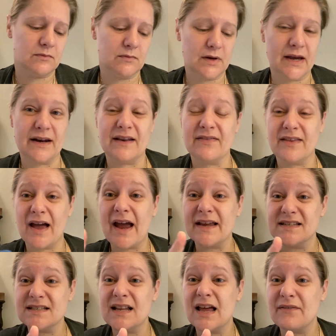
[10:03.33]
And I
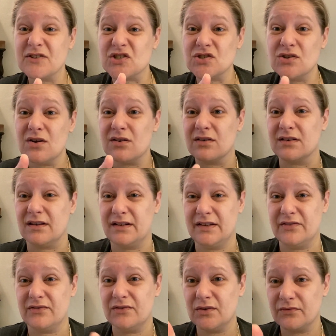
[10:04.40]
still have a sock
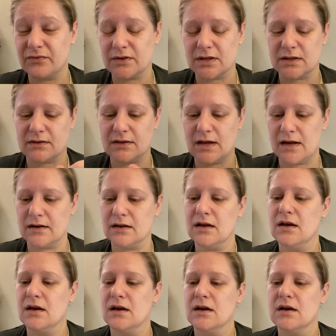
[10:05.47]
underneath, don't forget that.
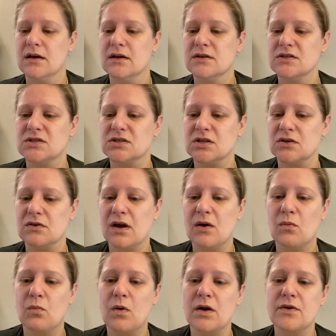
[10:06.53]
So I
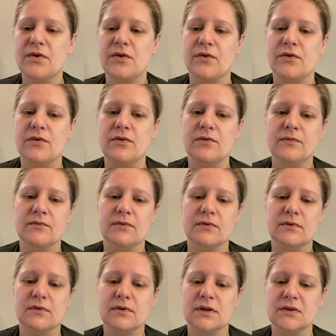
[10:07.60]
wonder
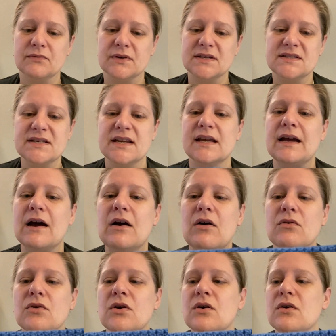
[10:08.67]
if I take
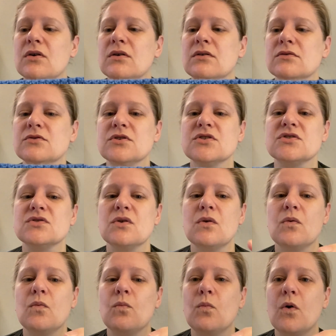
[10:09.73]
out just
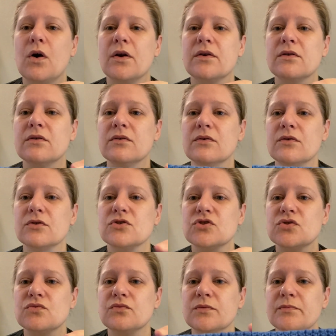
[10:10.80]
1 or
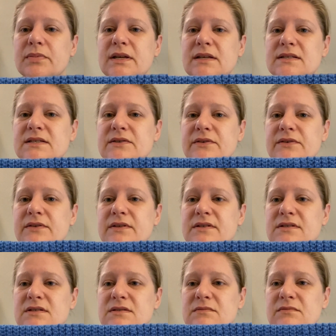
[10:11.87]
2 repeats here in
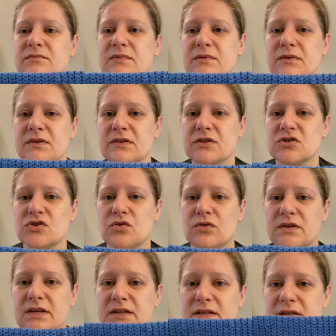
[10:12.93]
this
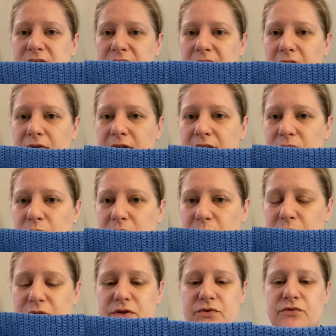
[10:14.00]
whole area where
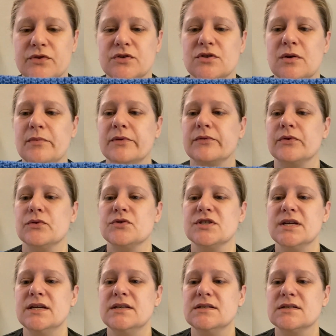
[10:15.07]
we do the double
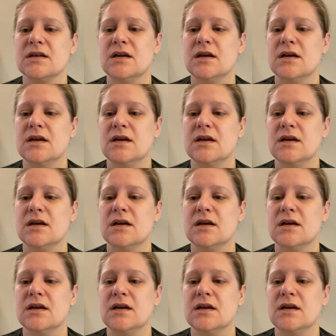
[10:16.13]
crochets,